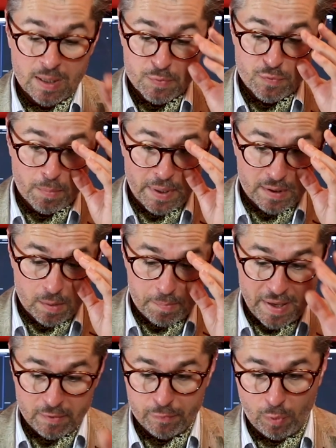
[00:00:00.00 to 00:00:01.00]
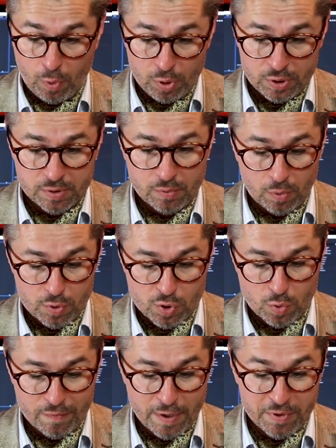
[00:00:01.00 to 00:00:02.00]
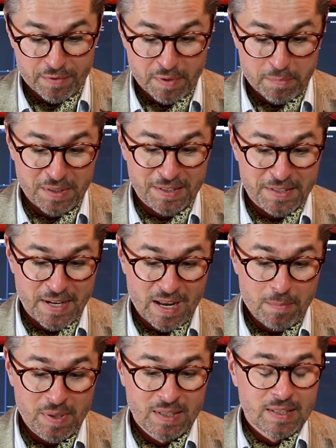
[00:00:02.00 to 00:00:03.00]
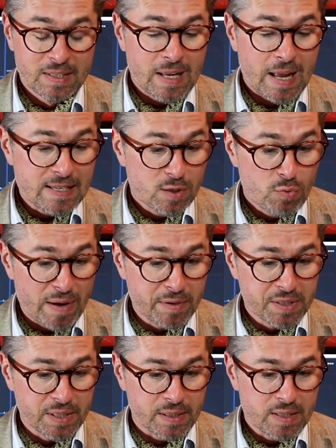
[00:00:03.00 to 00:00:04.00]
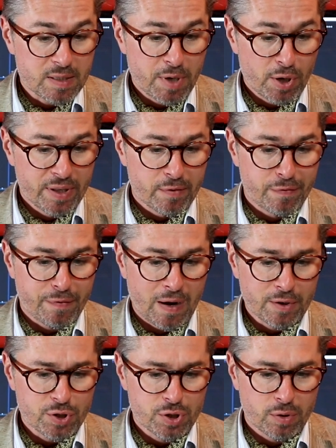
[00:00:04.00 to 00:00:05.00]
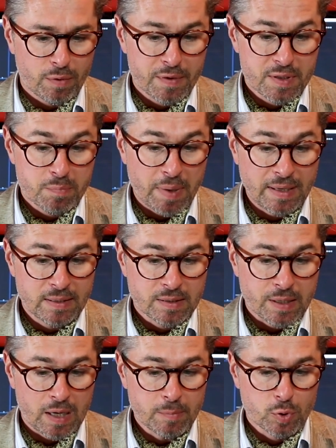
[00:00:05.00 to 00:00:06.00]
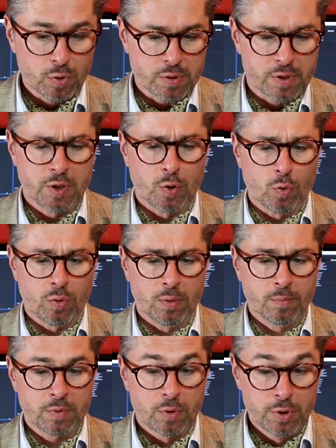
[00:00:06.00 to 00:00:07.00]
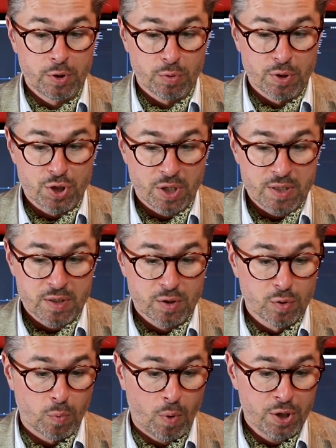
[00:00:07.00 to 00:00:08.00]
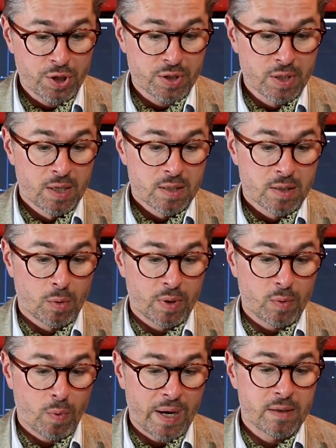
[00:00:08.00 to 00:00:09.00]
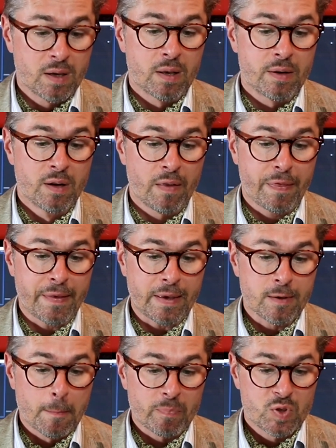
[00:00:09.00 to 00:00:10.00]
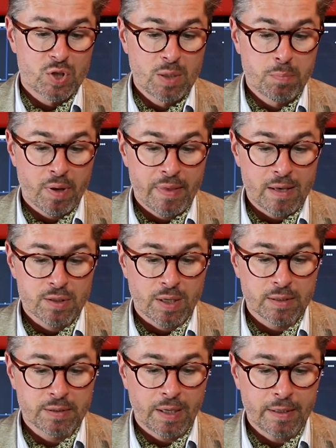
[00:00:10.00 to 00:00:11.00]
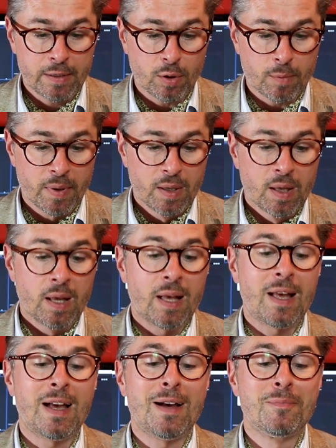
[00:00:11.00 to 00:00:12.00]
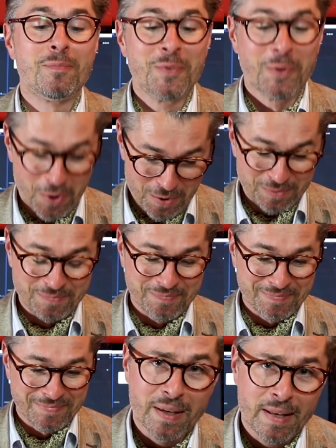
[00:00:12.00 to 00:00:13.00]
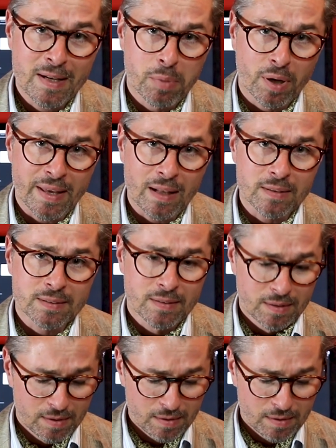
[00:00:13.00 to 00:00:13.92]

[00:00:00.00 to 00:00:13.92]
comes from Michael Bedford, also a very familiar name. As gravity is merely a function of the space-time continuum, could you adjust your watch so it weighed nothing, cheaper than titanium? No. Can anybody else